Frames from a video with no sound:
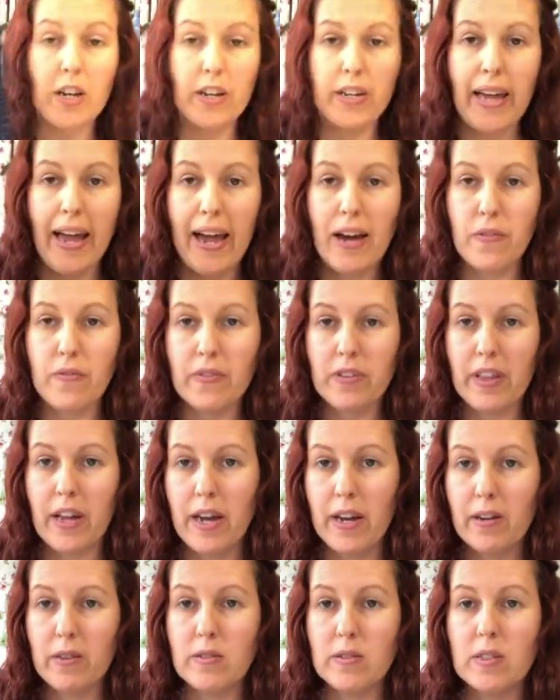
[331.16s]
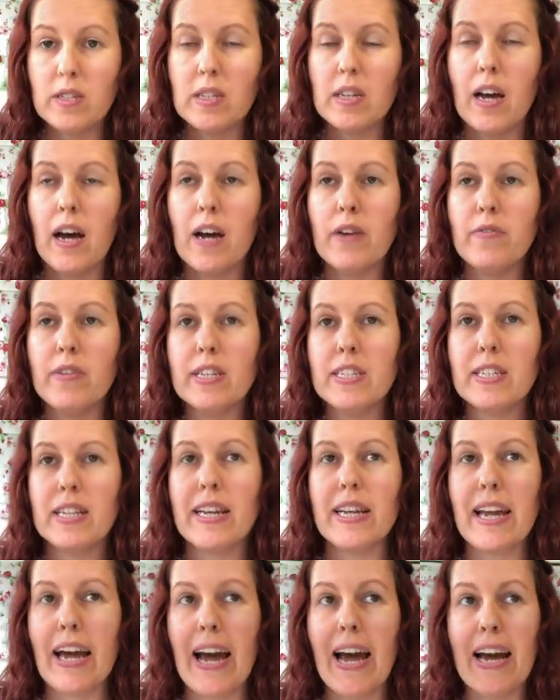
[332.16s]
look out for those. I
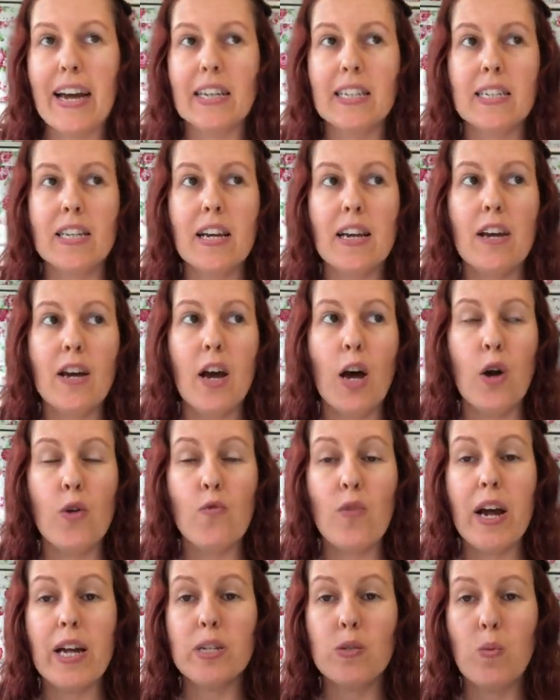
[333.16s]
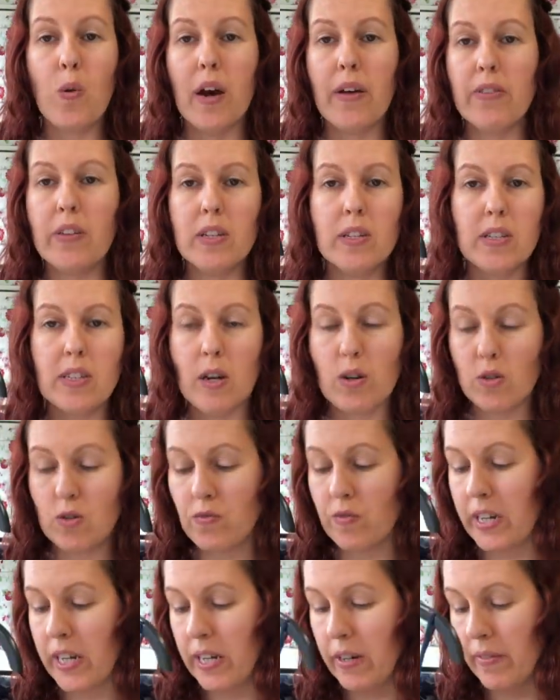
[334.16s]
recently had a red one that sold
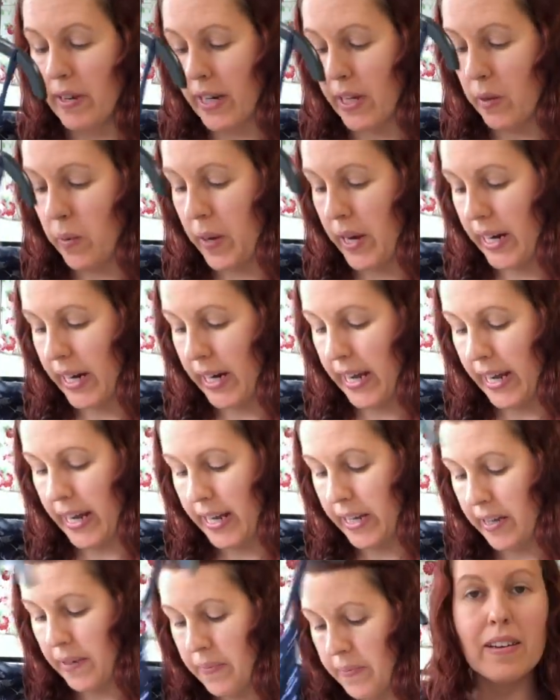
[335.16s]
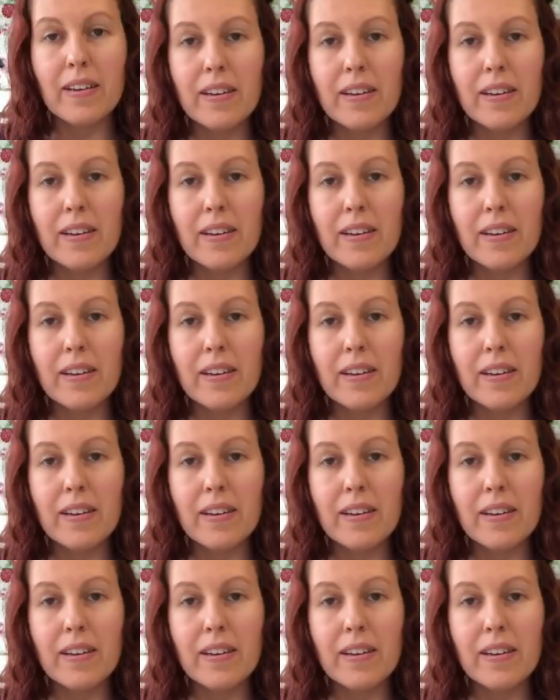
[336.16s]
really, really quickly.